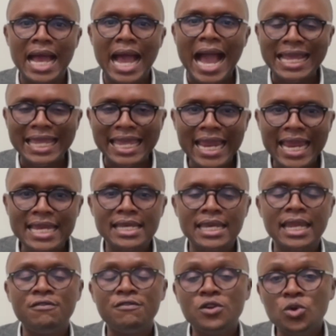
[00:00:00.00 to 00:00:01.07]
Again,
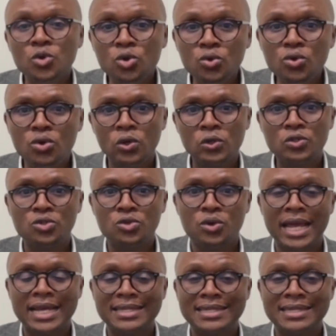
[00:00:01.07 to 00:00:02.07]
if you look also at the